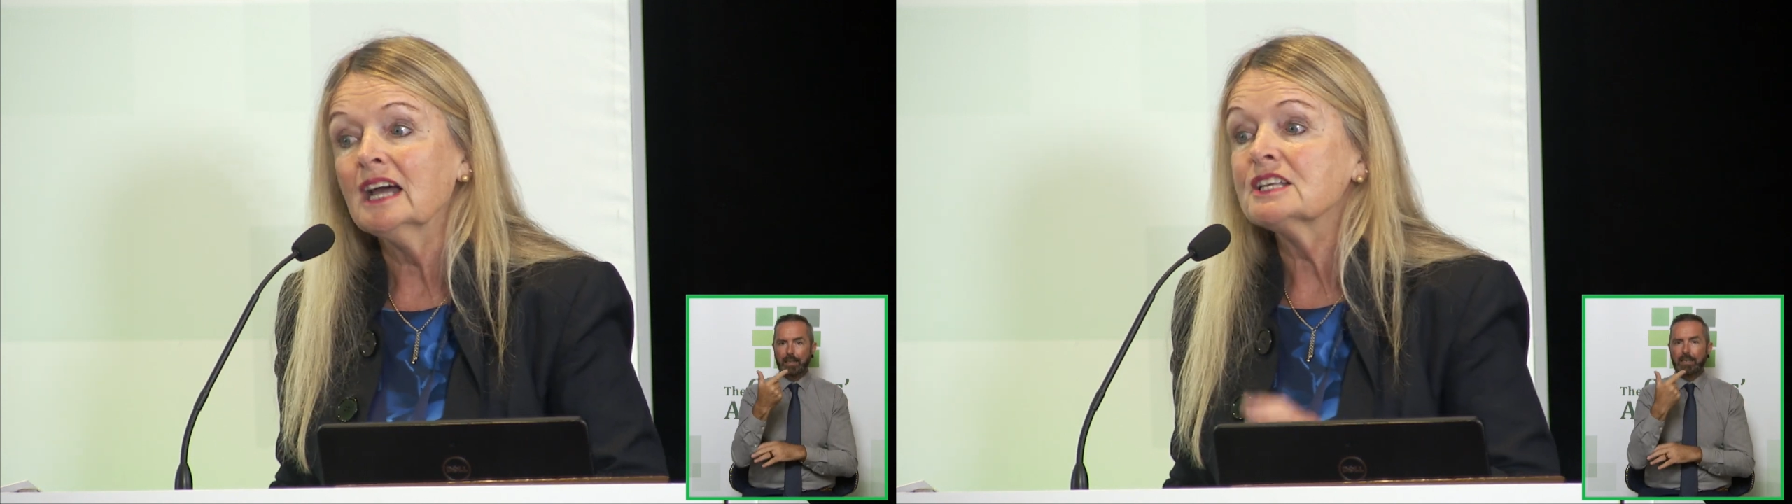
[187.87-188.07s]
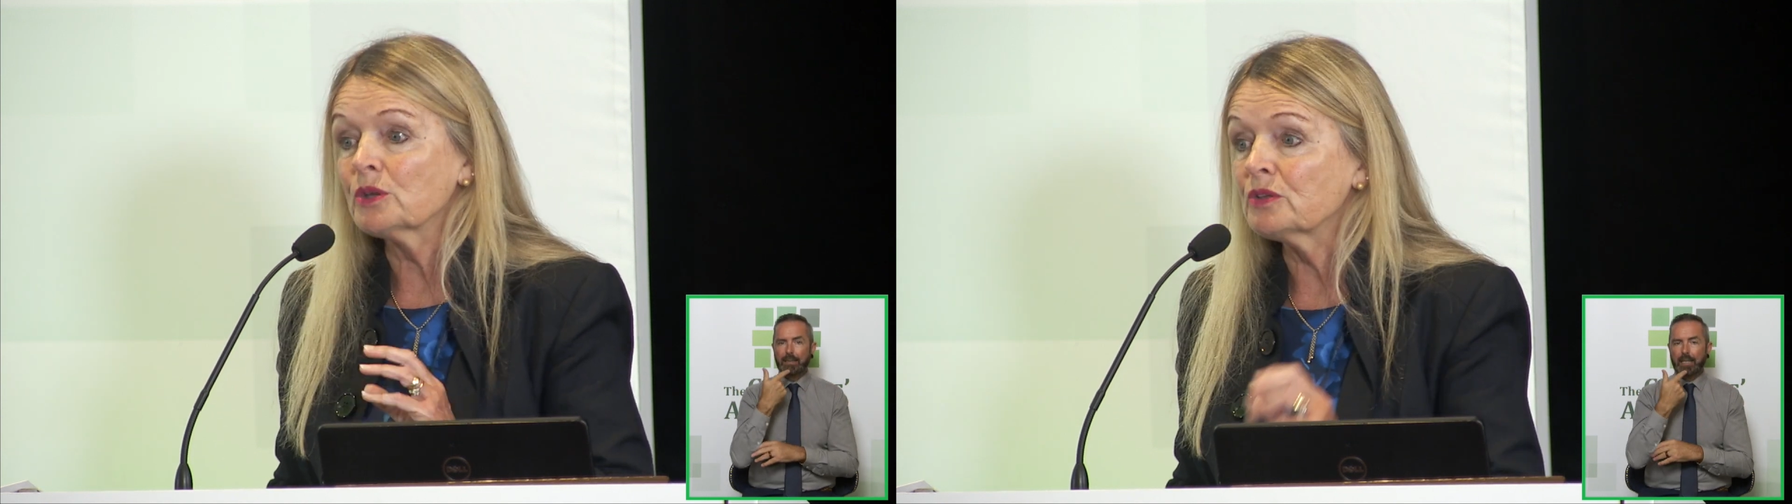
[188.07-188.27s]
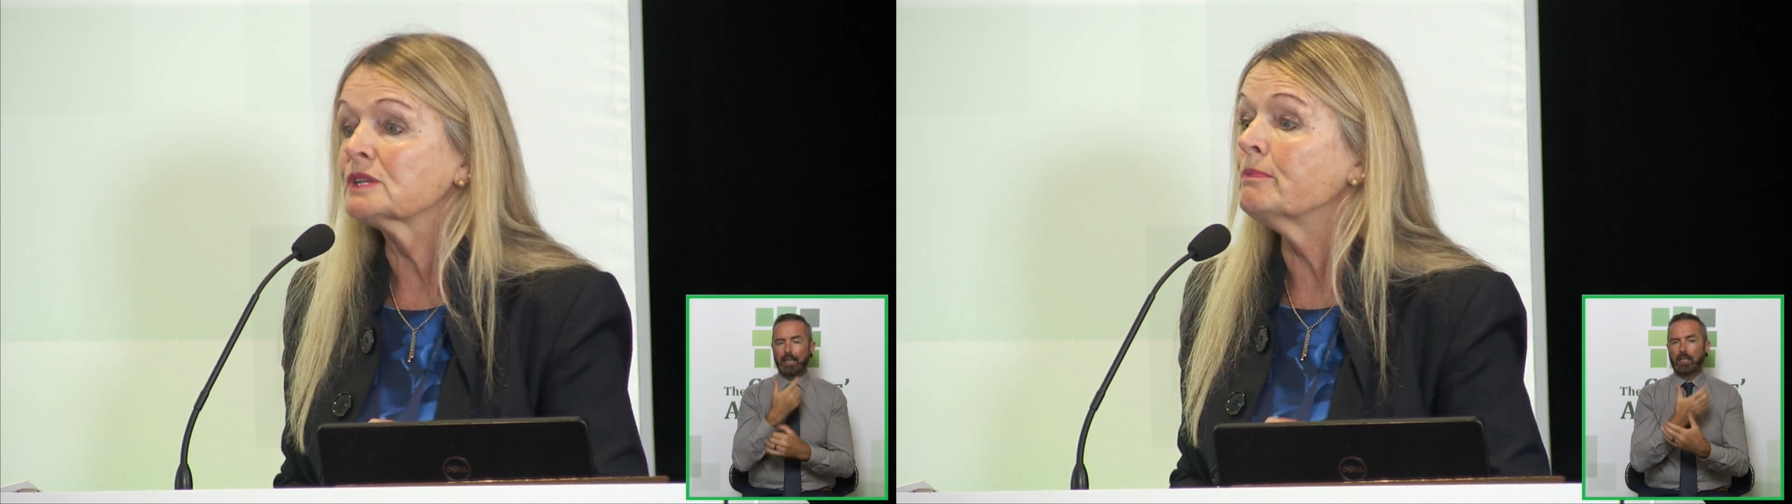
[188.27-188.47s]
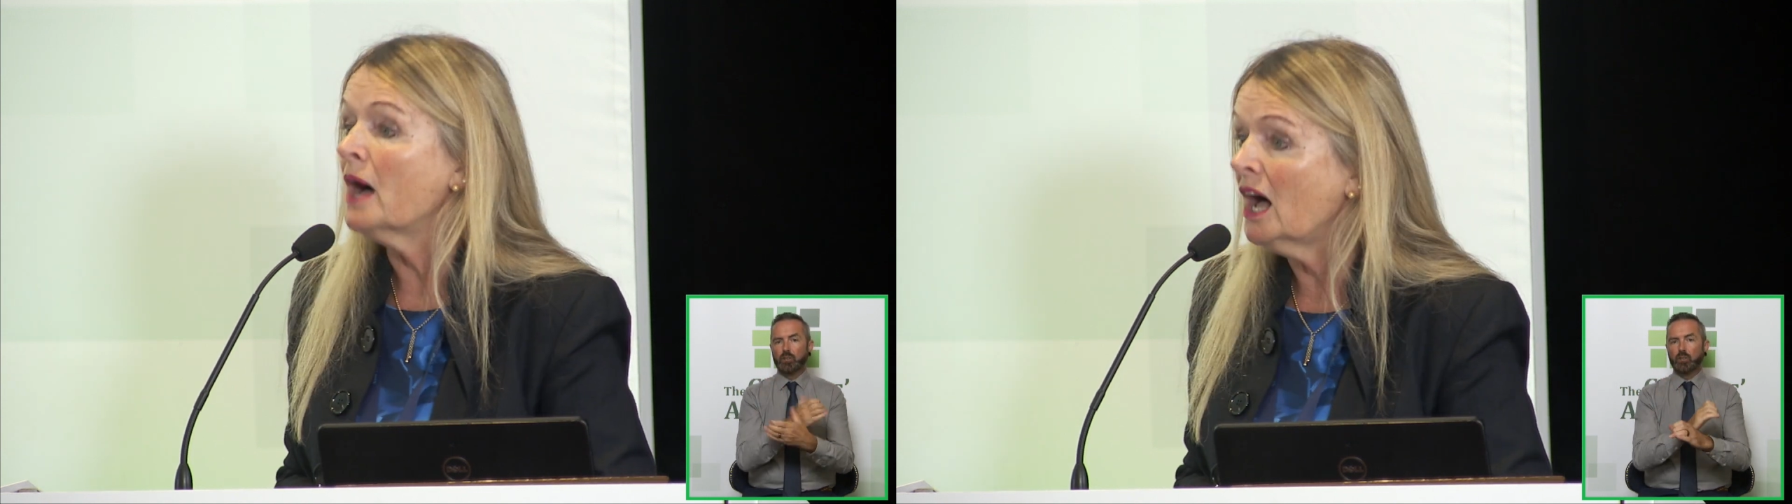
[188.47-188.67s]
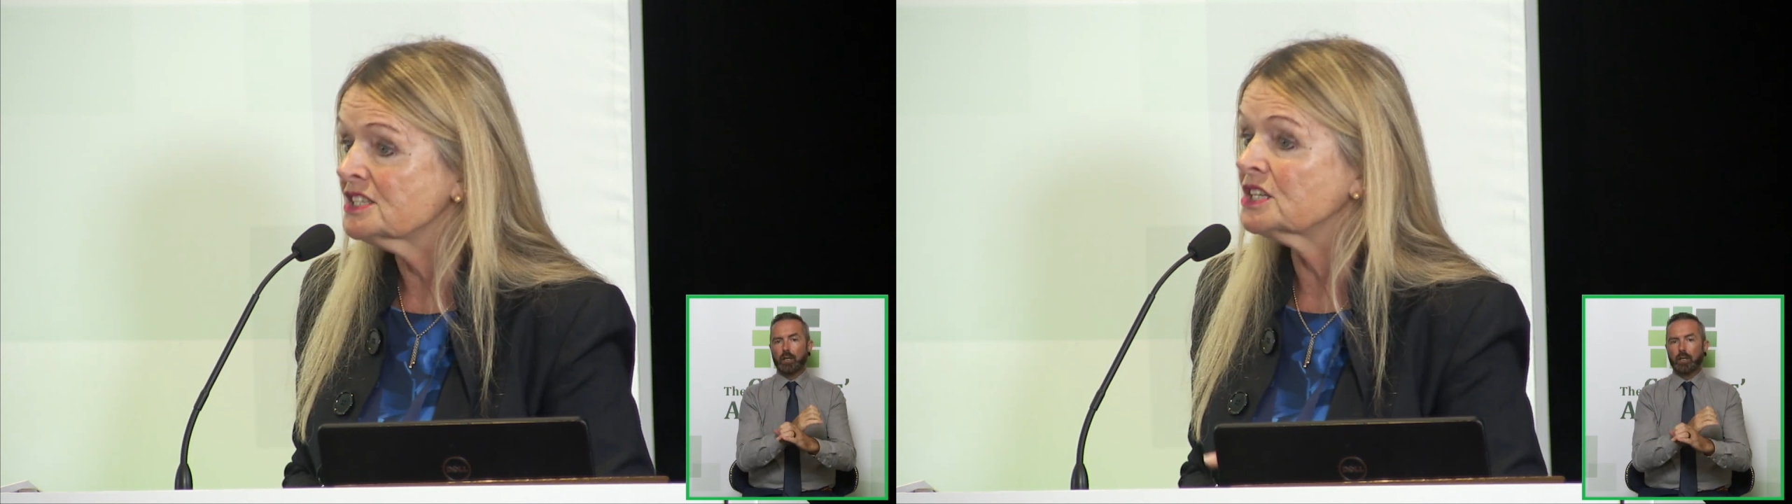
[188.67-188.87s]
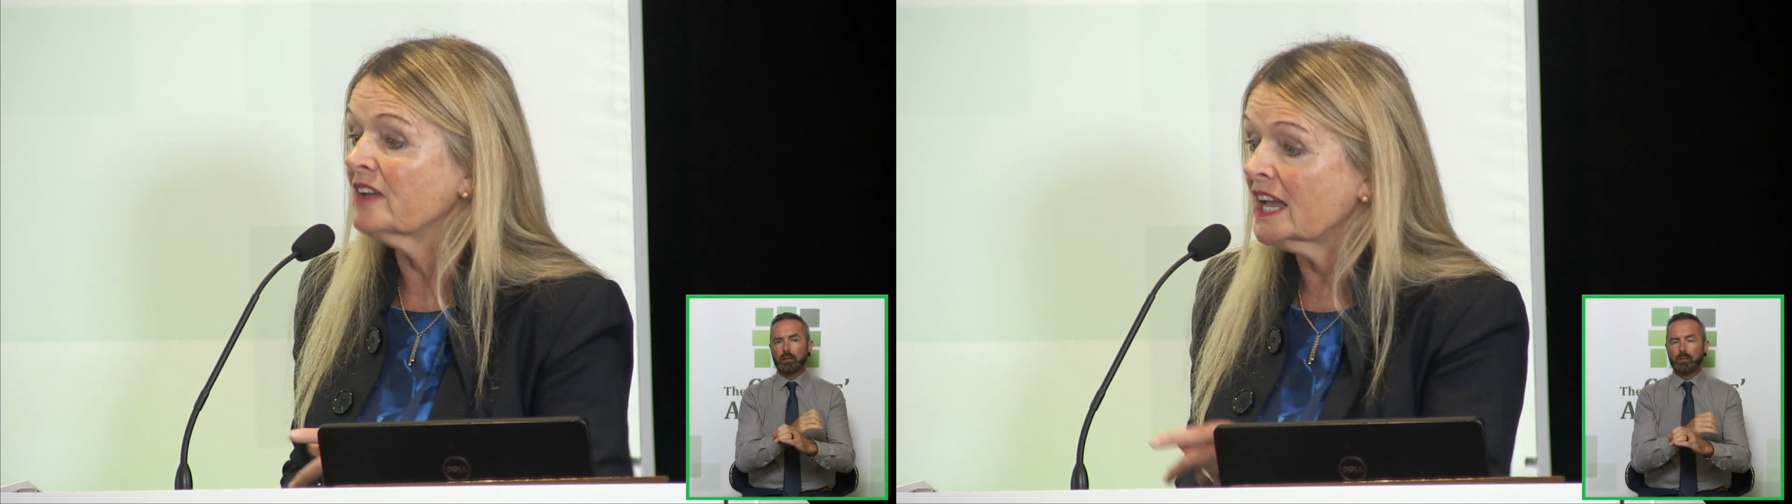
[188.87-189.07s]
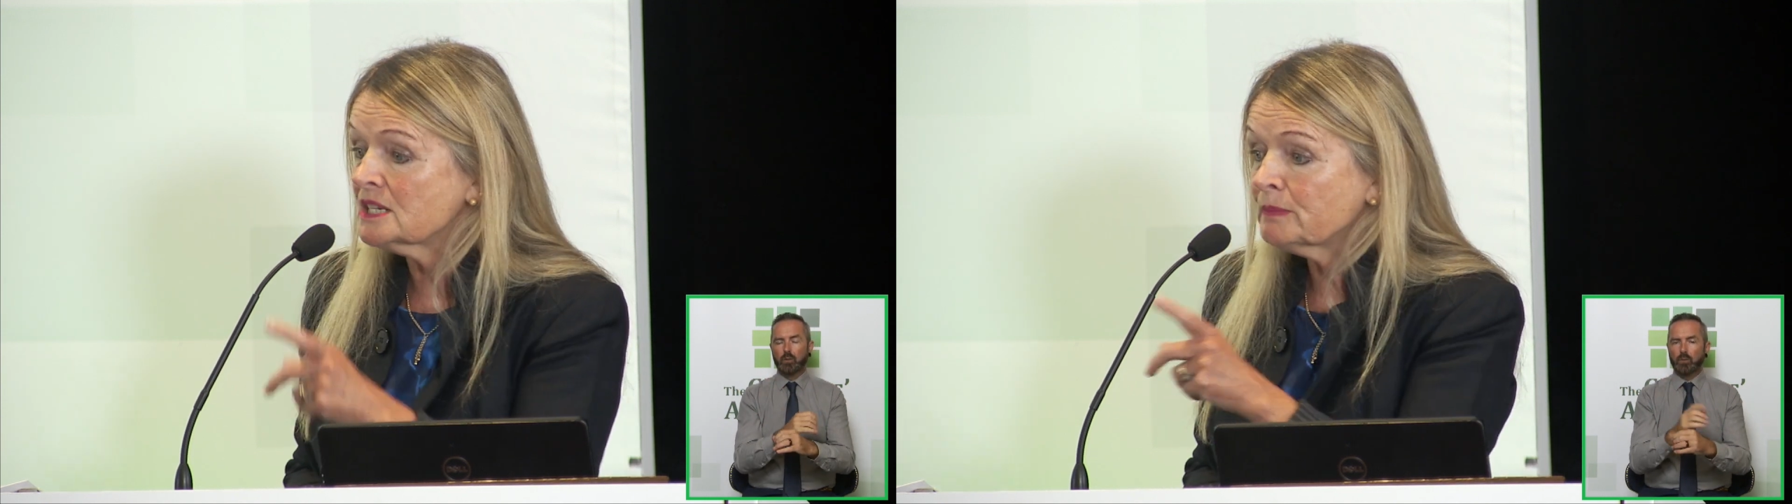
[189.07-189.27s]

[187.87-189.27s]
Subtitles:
So there's a positive end,